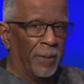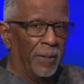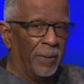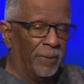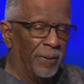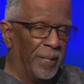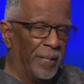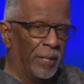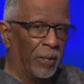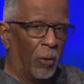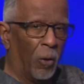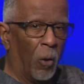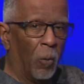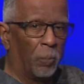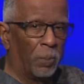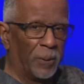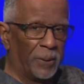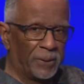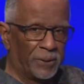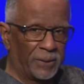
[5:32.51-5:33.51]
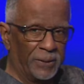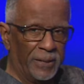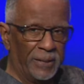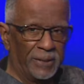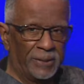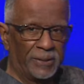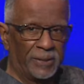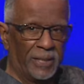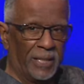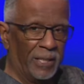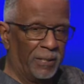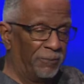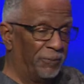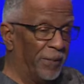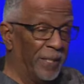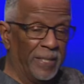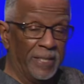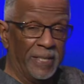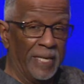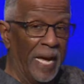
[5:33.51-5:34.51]
the hopelessness of
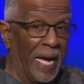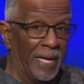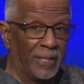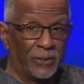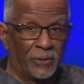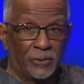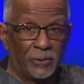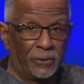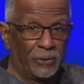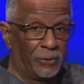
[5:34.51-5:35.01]
it not